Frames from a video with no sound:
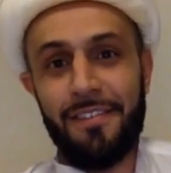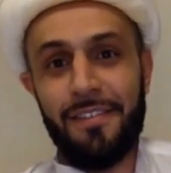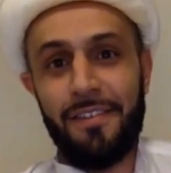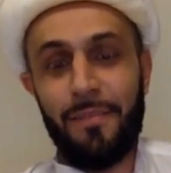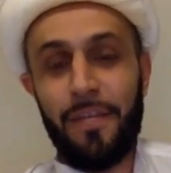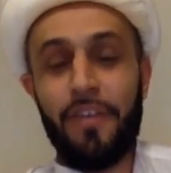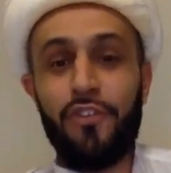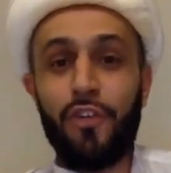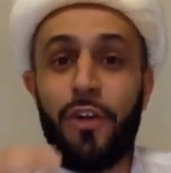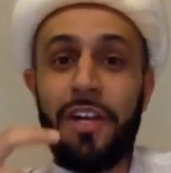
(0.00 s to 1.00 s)
because
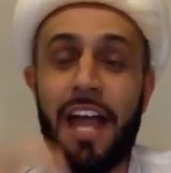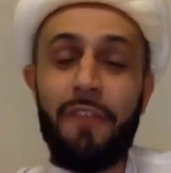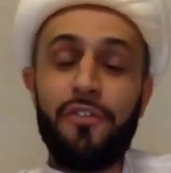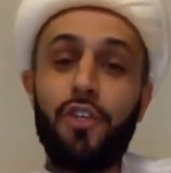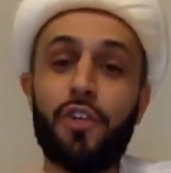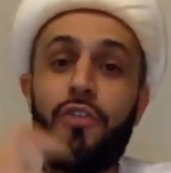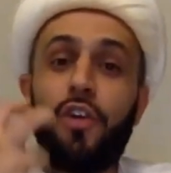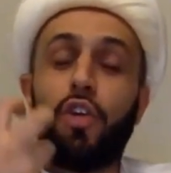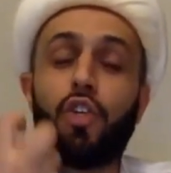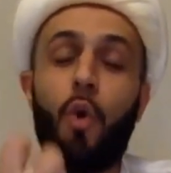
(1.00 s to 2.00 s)
your nafs, your, the
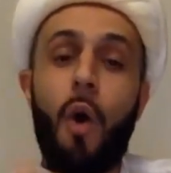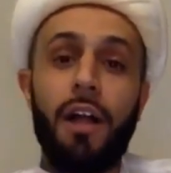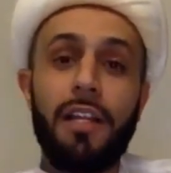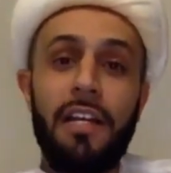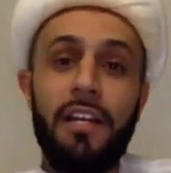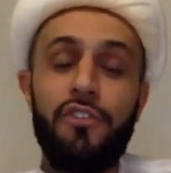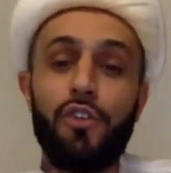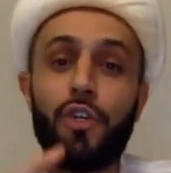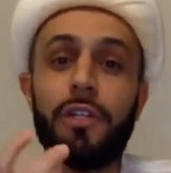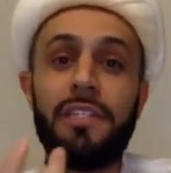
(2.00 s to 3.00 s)
good qualities,
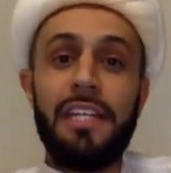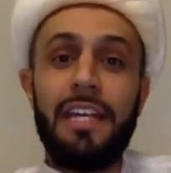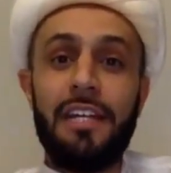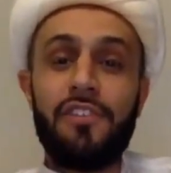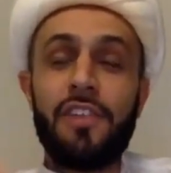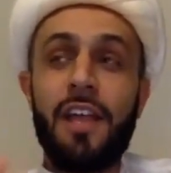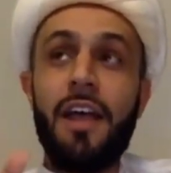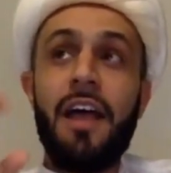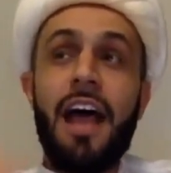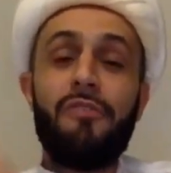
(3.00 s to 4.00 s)
your good deeds
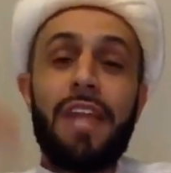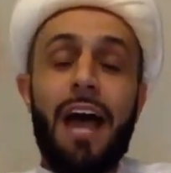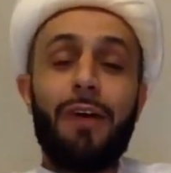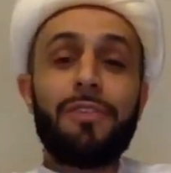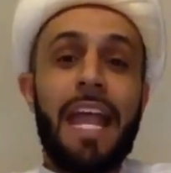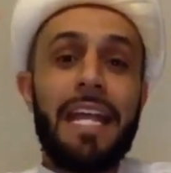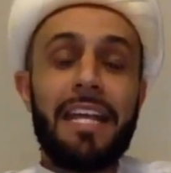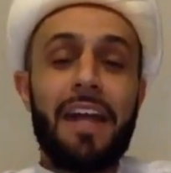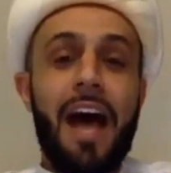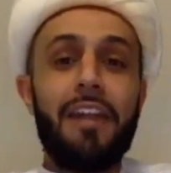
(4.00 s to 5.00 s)
have now
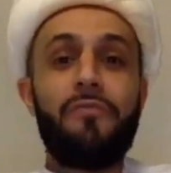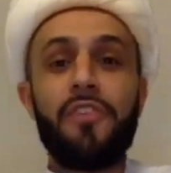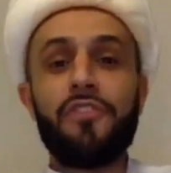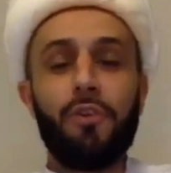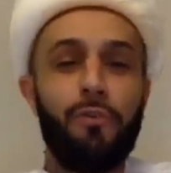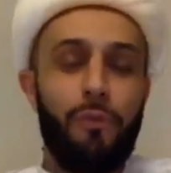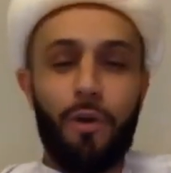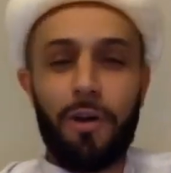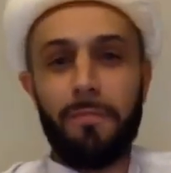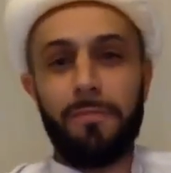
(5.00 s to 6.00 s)
taken on a physical
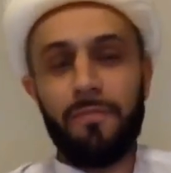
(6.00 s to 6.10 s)
form.